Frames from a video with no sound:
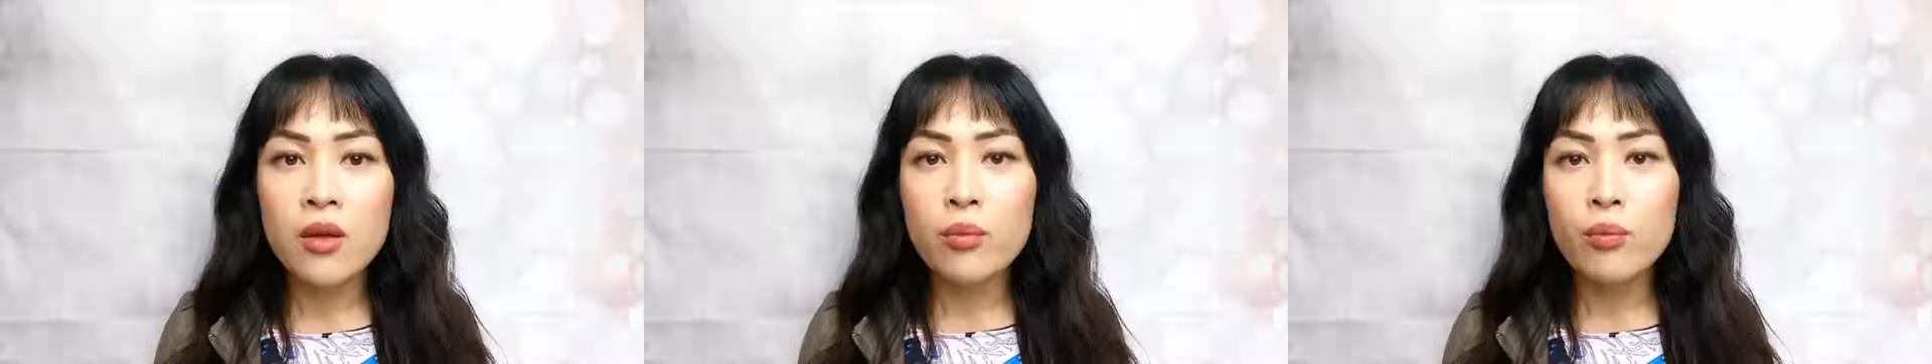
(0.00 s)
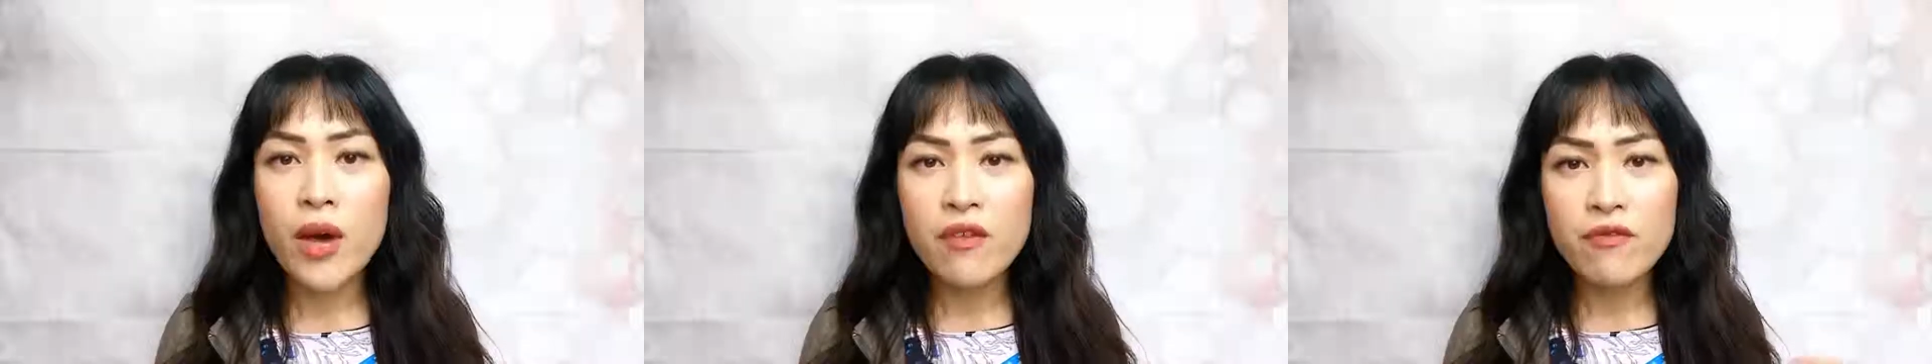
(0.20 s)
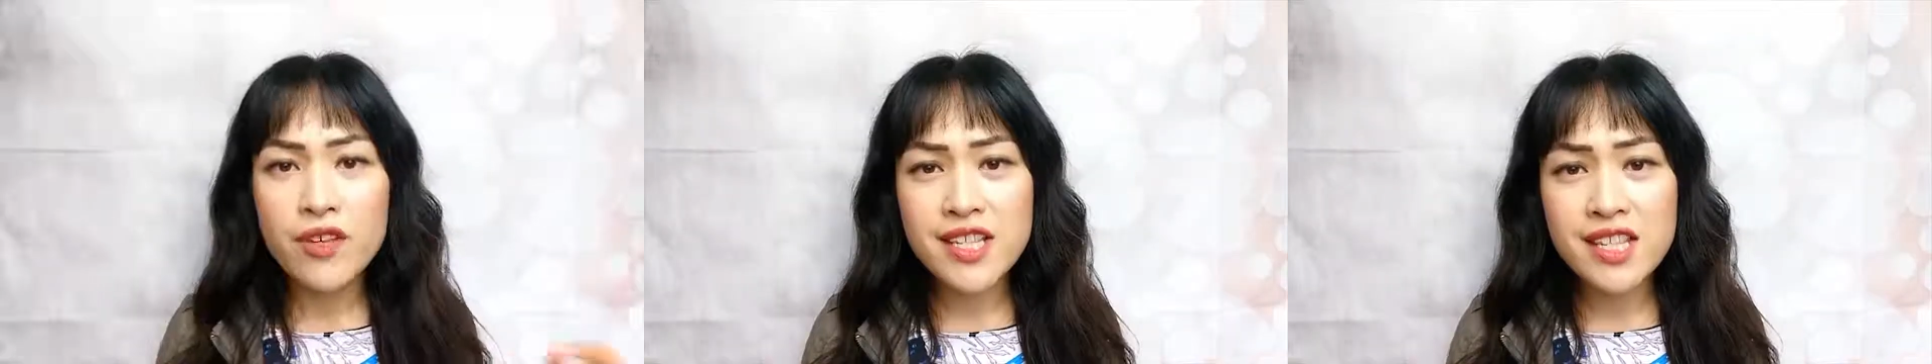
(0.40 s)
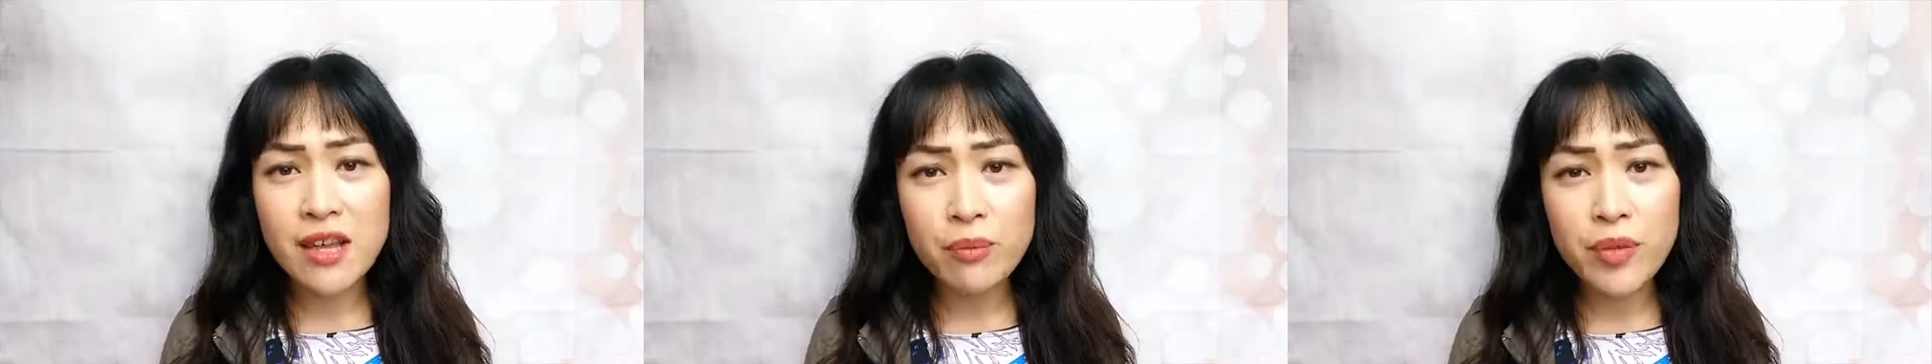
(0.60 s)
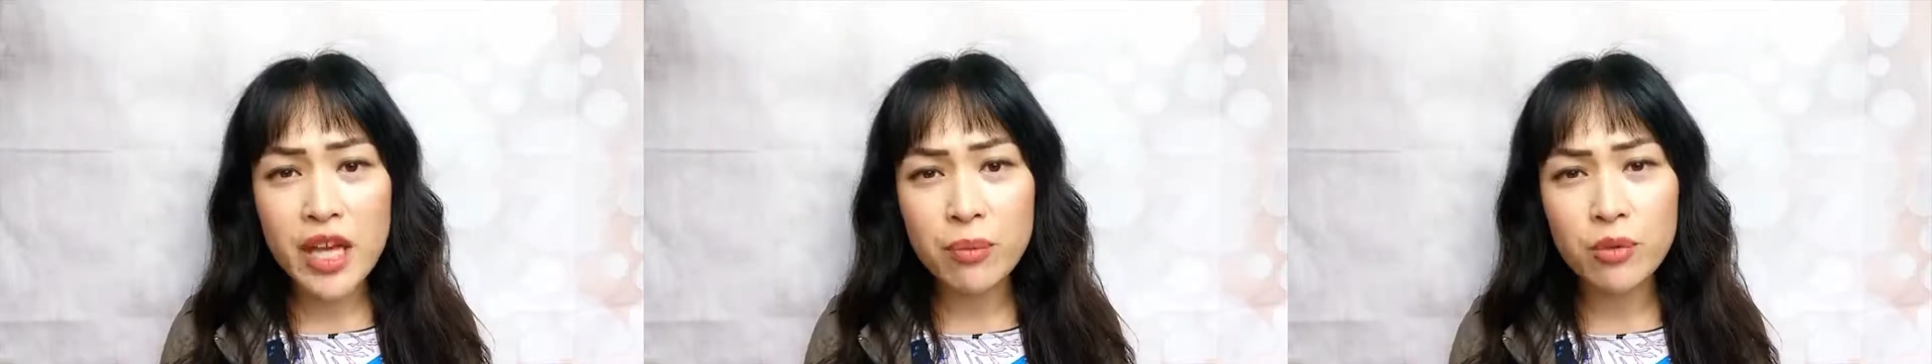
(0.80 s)
But for
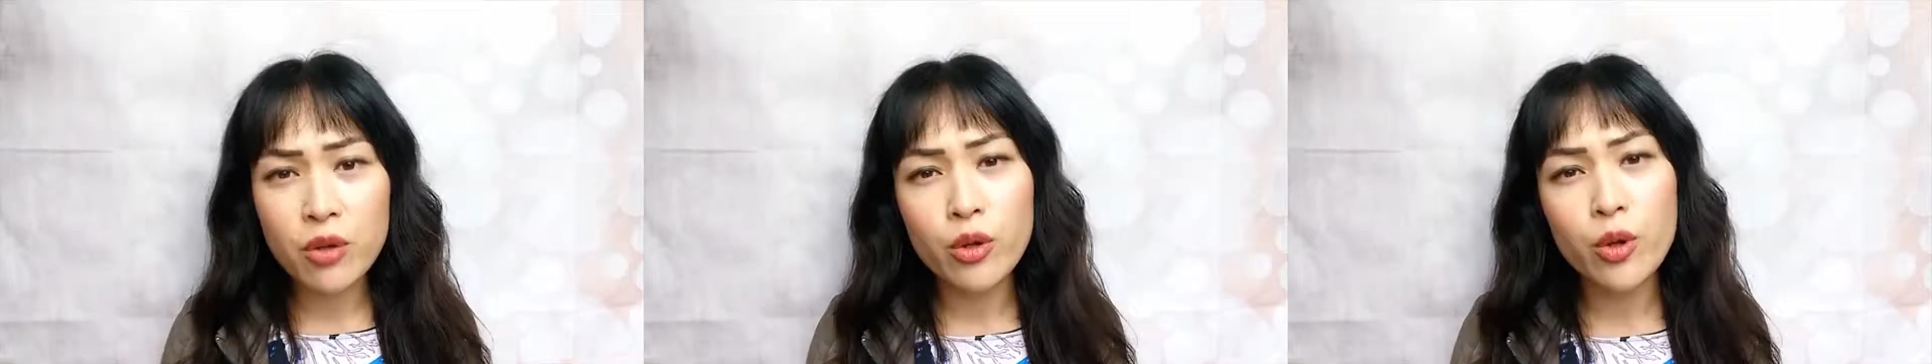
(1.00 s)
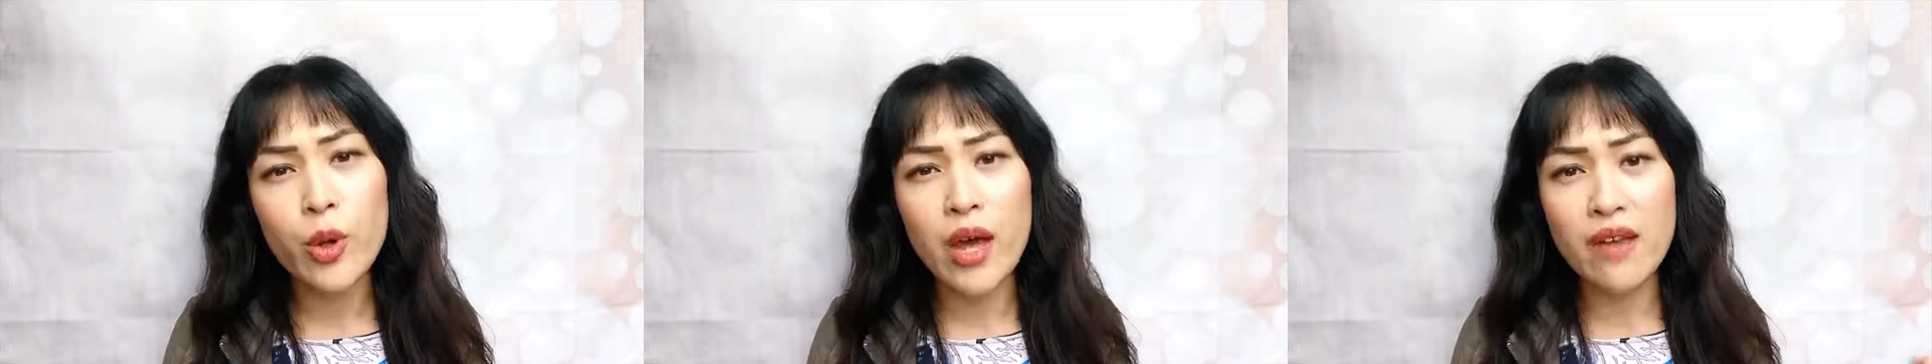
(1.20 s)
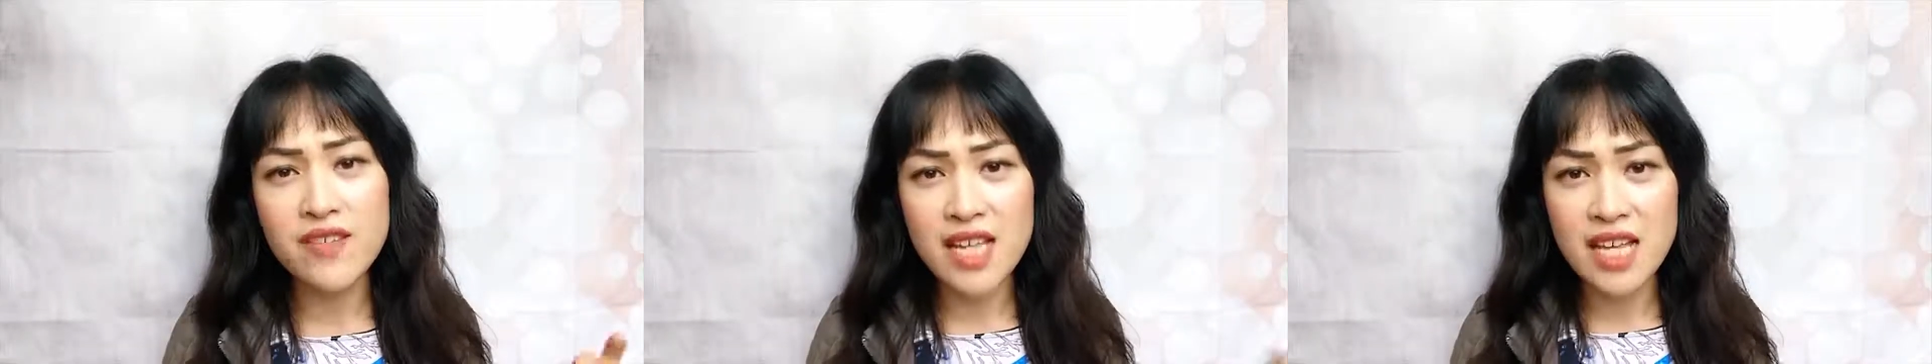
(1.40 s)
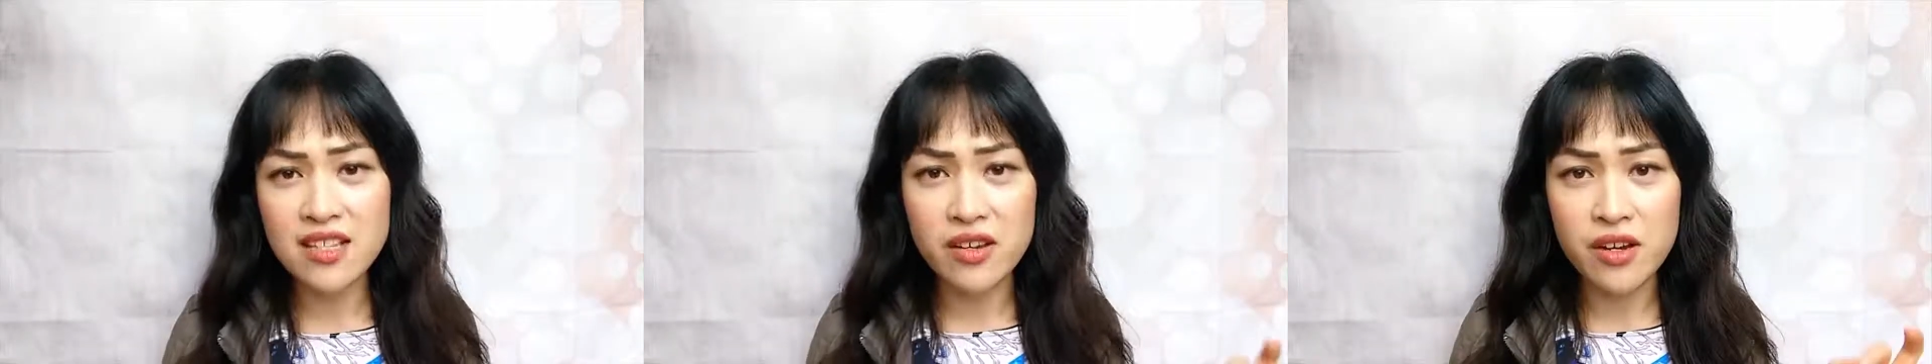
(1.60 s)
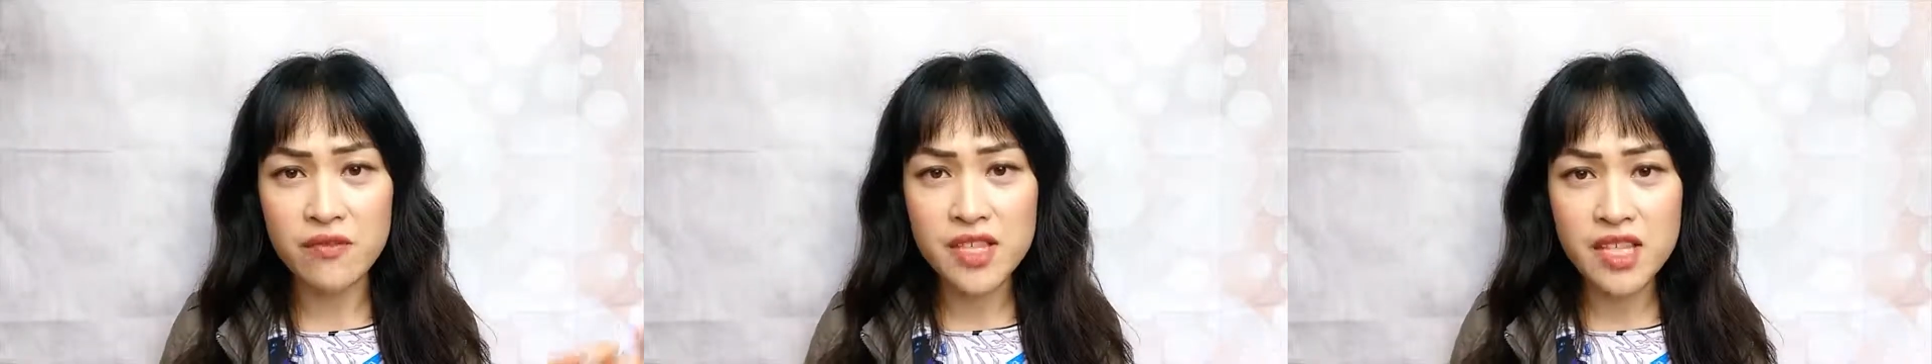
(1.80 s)
some people who have
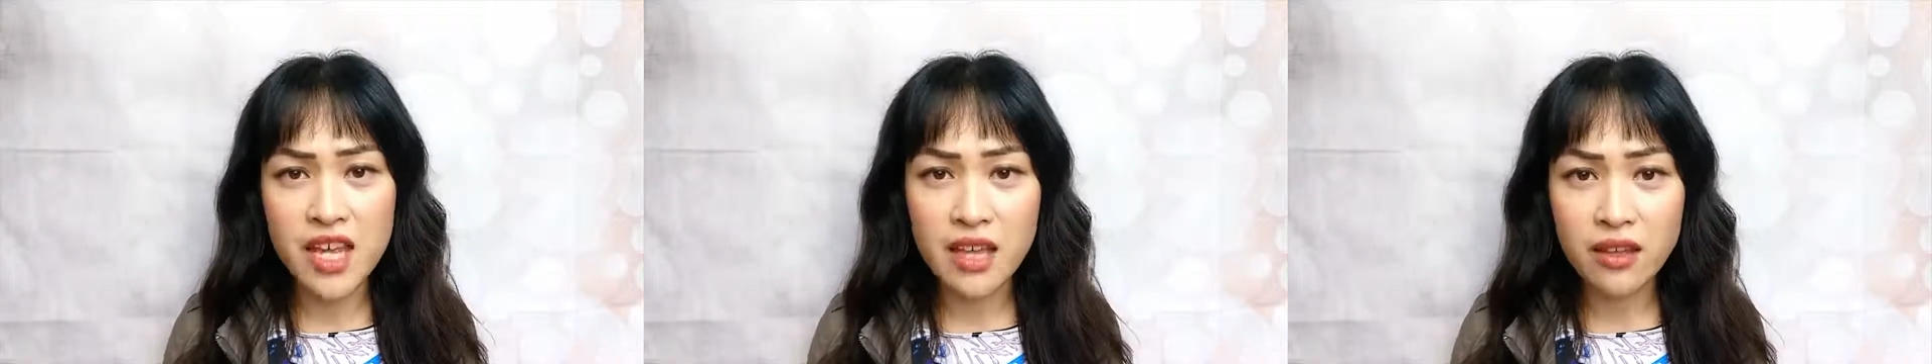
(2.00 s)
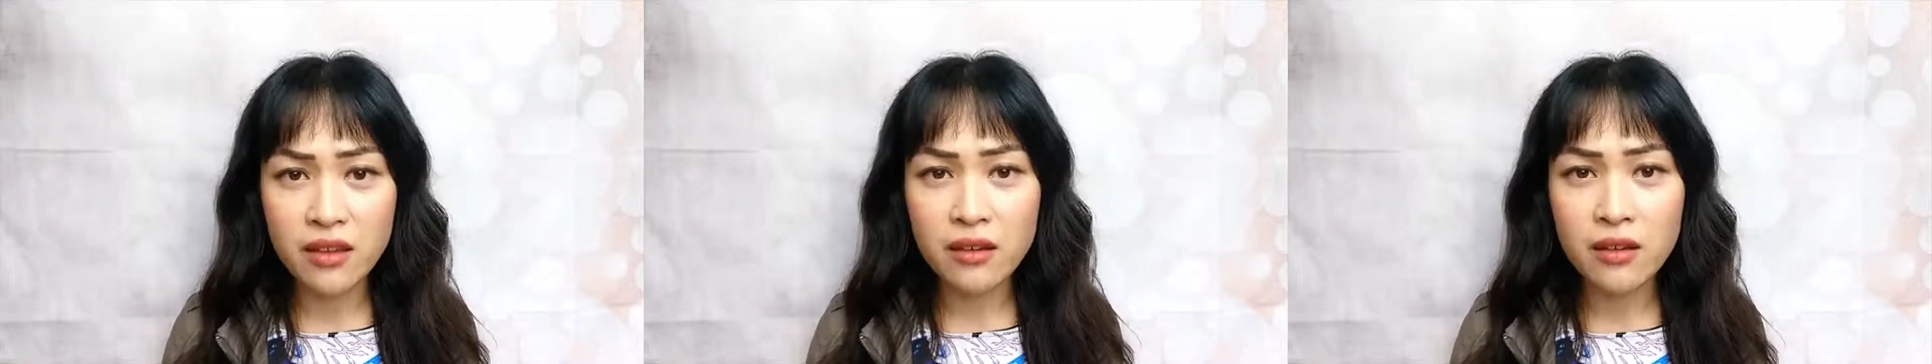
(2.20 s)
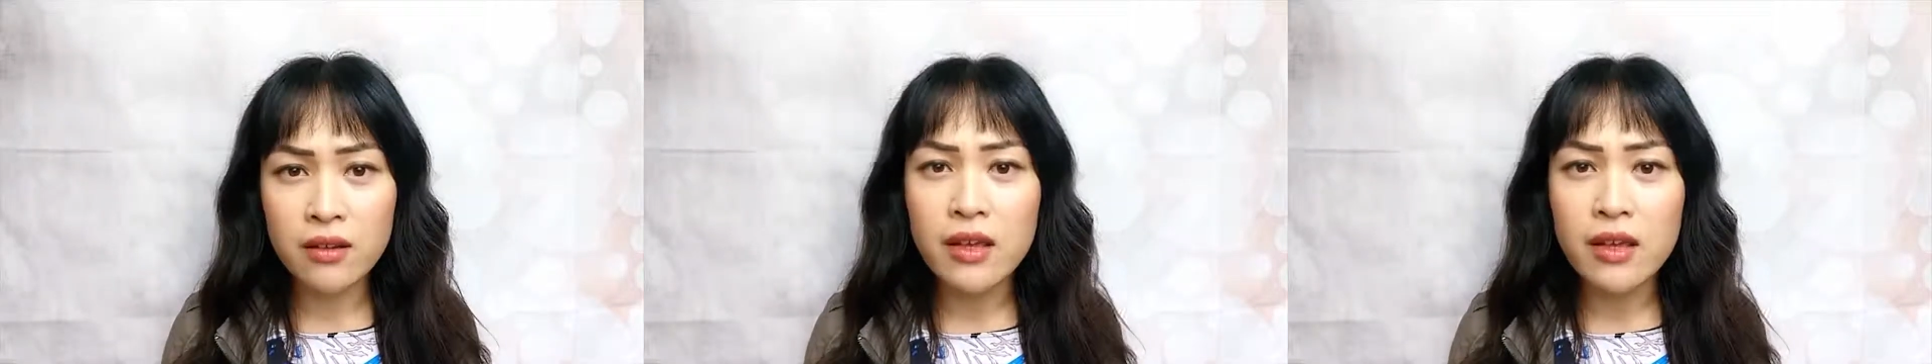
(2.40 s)
sensitive skin,